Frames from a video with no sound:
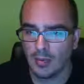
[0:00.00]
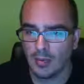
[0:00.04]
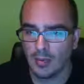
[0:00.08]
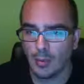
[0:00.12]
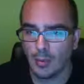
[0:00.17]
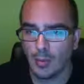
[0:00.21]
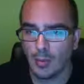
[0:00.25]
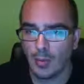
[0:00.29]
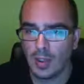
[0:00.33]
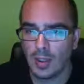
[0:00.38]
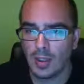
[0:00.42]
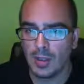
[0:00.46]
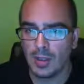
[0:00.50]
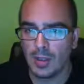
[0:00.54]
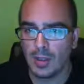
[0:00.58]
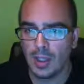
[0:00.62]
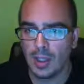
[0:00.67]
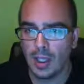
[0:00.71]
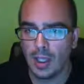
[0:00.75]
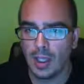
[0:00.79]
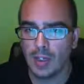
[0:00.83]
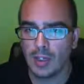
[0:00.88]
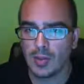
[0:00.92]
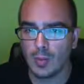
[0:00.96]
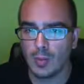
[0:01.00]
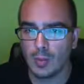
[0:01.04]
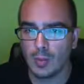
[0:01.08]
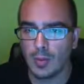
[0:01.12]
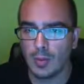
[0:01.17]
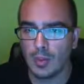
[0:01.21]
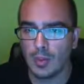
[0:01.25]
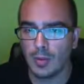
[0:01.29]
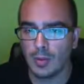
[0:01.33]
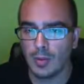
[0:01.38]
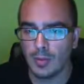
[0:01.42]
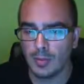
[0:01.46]
one
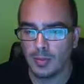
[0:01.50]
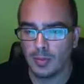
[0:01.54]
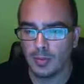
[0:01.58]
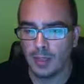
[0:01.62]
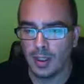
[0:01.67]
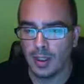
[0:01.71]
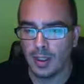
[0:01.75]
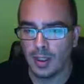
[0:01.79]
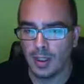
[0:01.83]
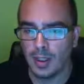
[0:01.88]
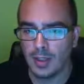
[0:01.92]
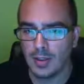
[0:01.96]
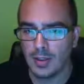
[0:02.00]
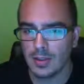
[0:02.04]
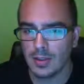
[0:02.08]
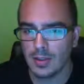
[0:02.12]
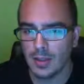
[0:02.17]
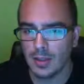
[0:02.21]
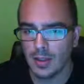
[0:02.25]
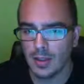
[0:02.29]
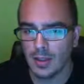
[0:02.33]
H1 per page.